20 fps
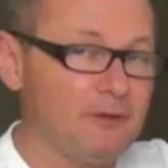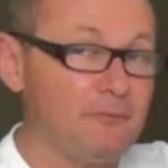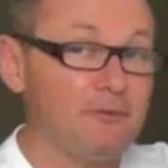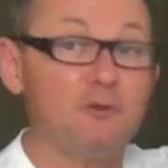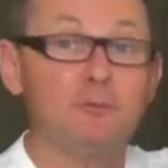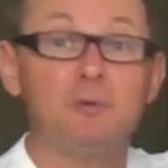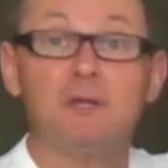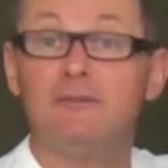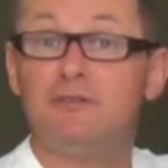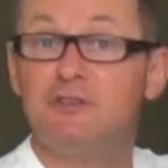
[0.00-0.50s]
when
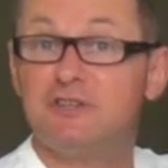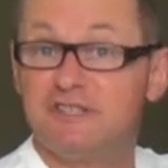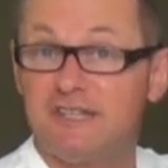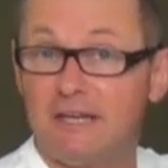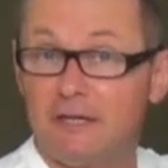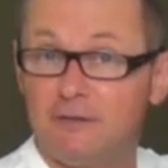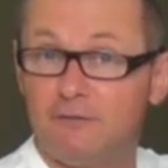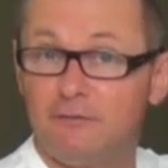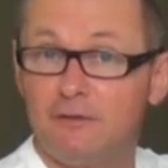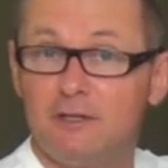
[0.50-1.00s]
you play with your
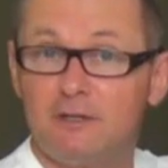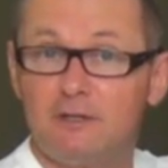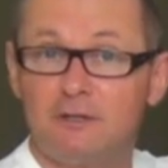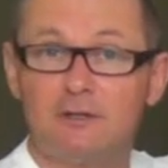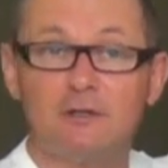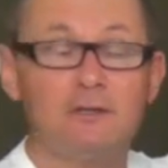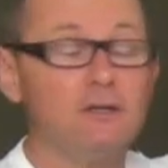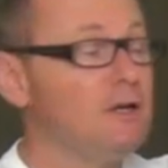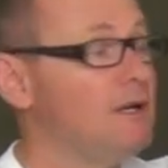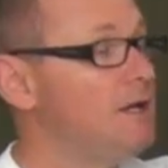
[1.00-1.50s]
second
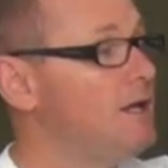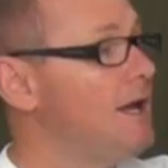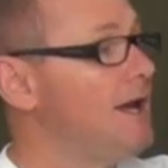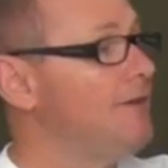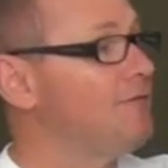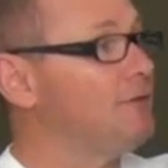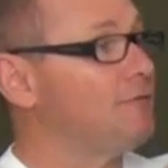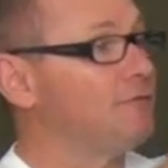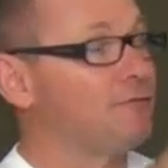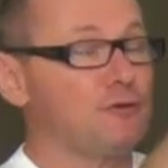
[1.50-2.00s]
finger,
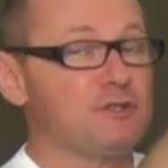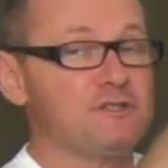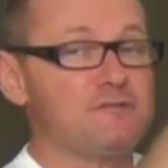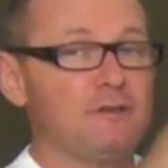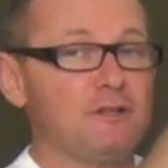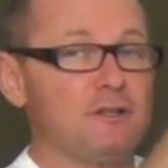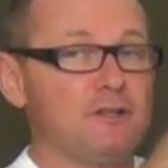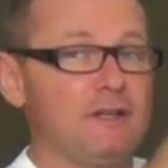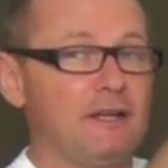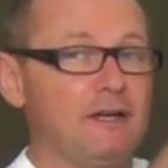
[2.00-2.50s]
have the first
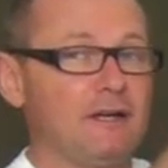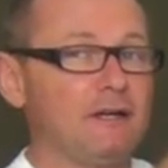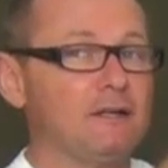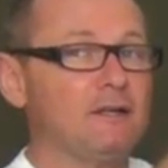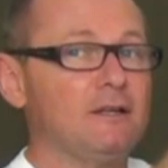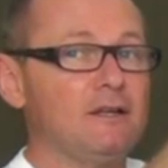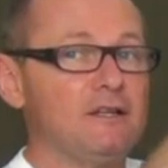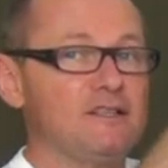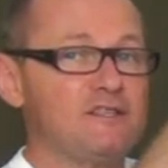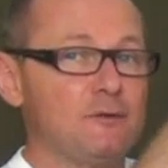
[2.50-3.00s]
finger there
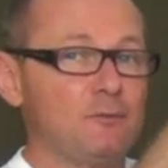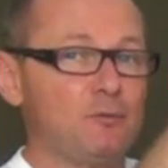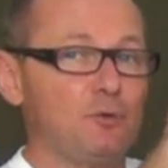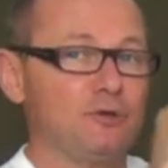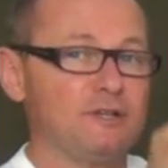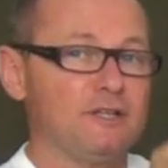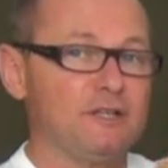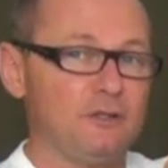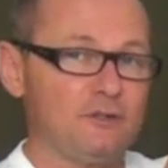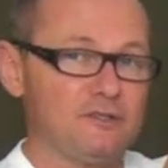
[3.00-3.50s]

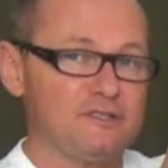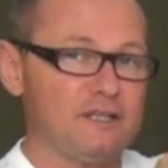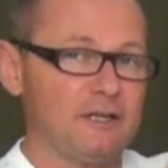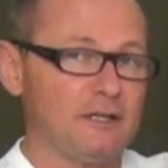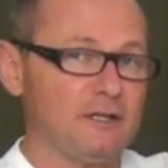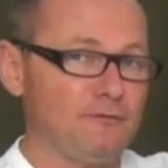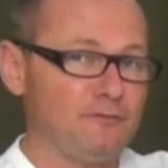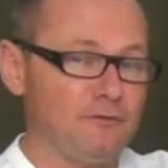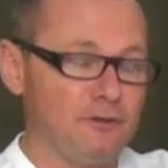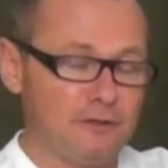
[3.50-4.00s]
supporting your
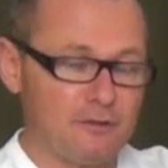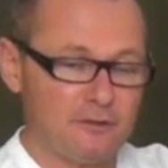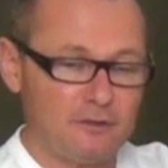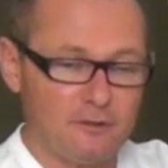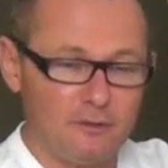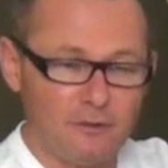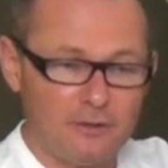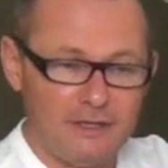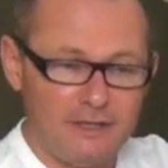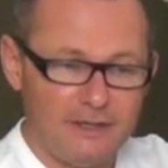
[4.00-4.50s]
second finger.
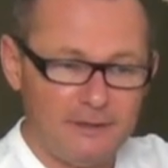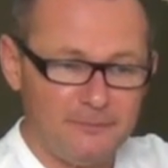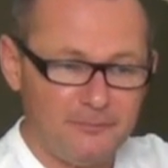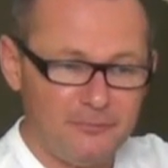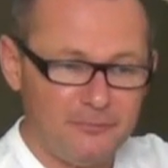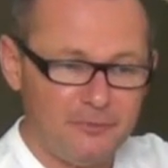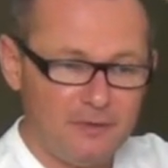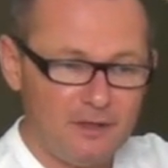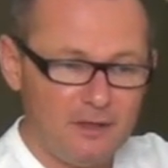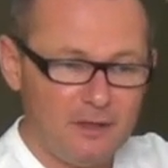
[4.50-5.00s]
Okay,
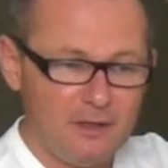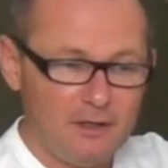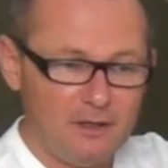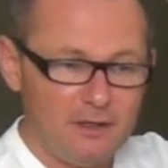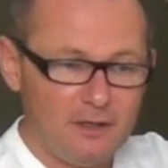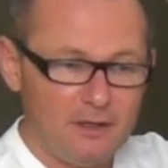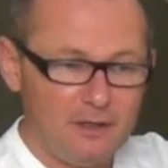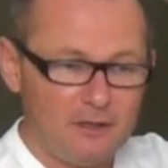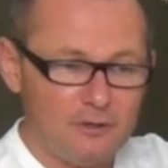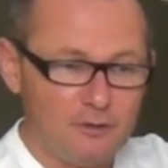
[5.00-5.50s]

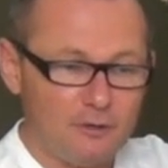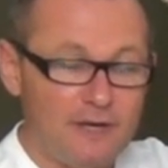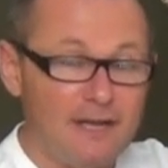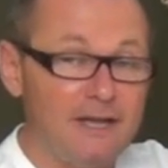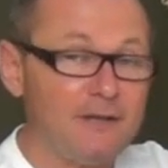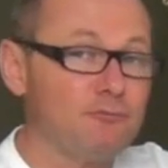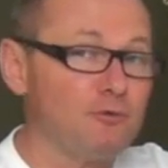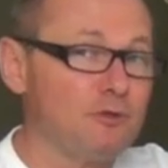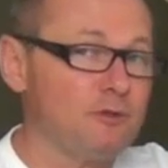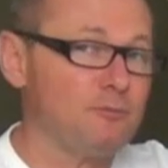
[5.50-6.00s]
your
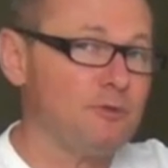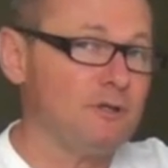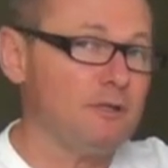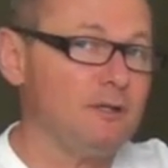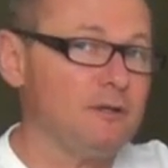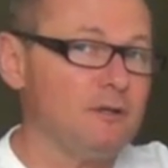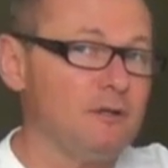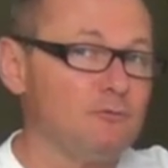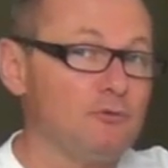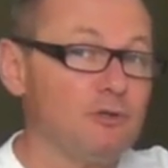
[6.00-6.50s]
hand will
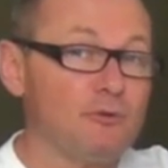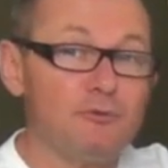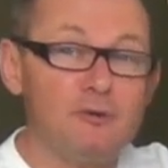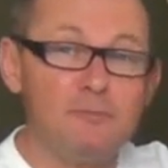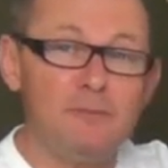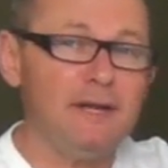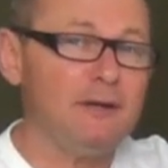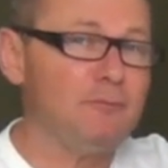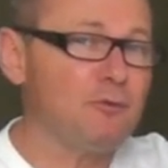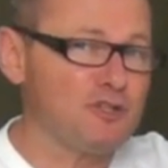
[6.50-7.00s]

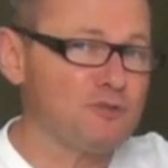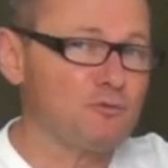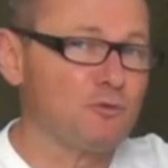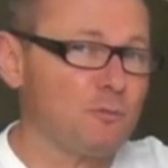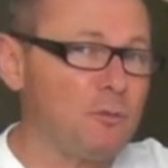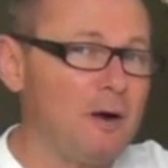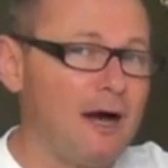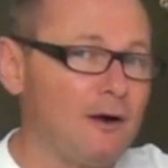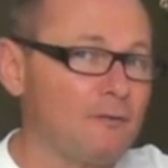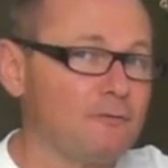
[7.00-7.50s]
remain much more
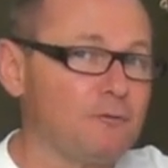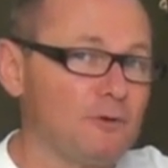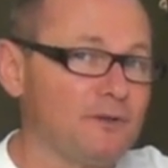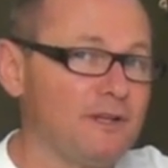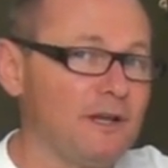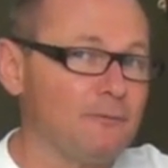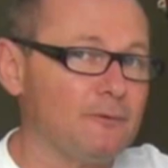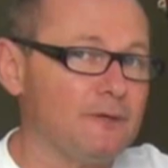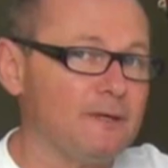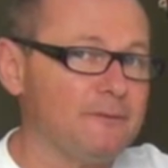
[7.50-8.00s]
powerful
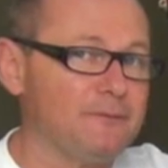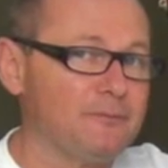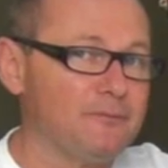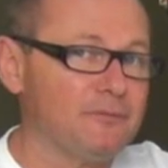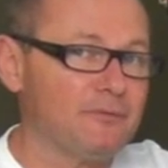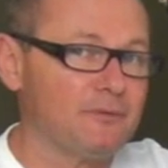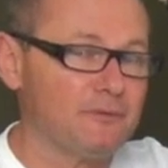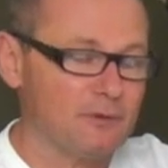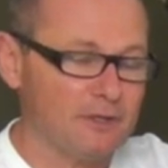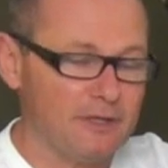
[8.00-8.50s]
that way.
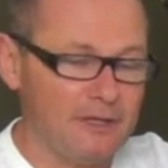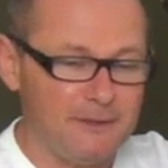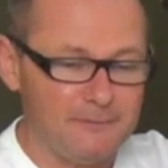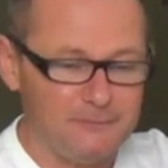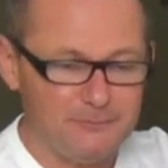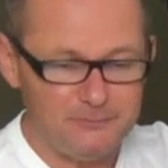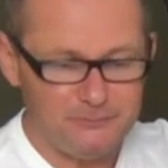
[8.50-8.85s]
Okay,